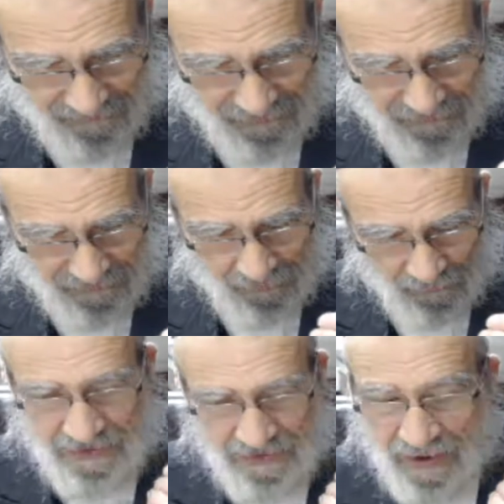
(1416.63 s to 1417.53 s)
it
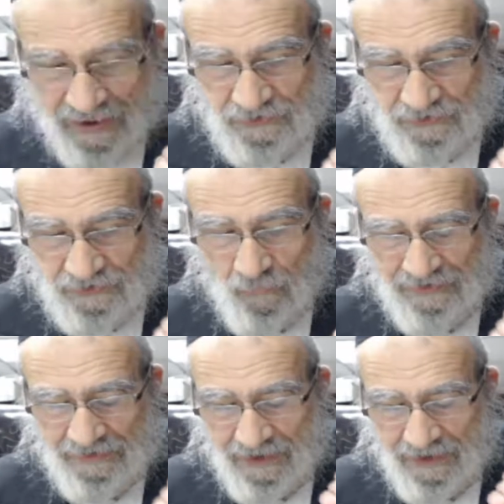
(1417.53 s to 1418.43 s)
eludes us as to
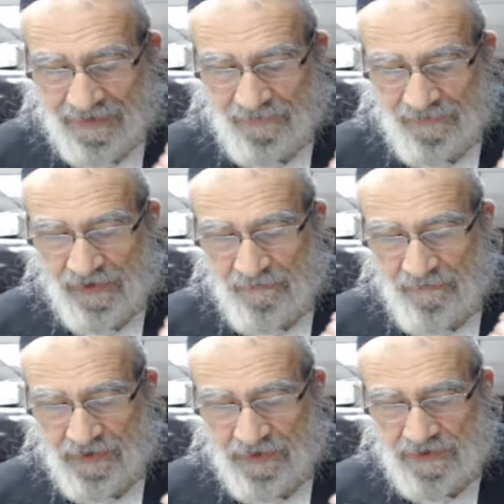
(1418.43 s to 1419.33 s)
what that really
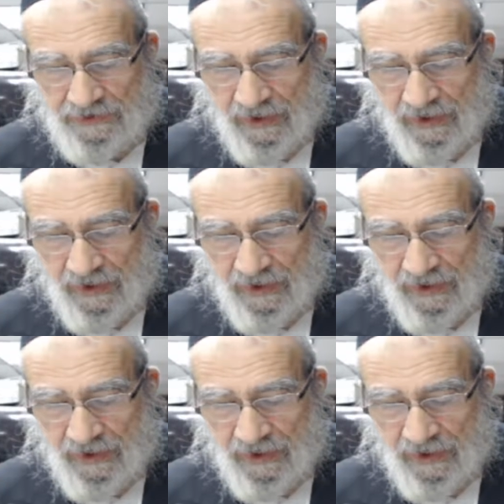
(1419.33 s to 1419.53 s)
means.